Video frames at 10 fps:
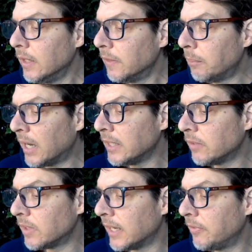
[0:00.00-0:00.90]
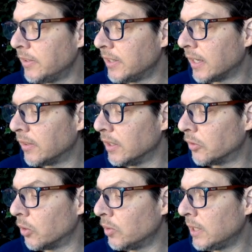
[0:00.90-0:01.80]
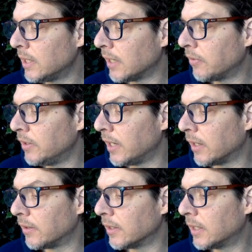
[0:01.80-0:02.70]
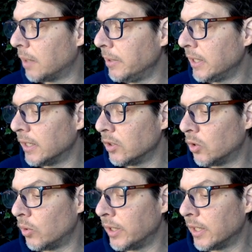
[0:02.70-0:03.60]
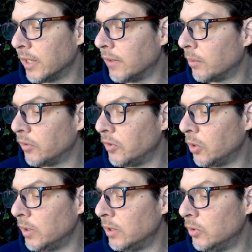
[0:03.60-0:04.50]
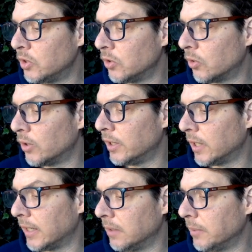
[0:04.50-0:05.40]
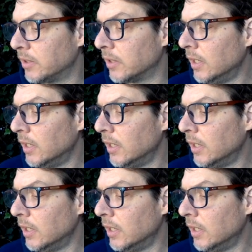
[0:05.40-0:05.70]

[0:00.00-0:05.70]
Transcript: "The mind of life and death is only life and death, coming and going. There is no illusion or enlightenment.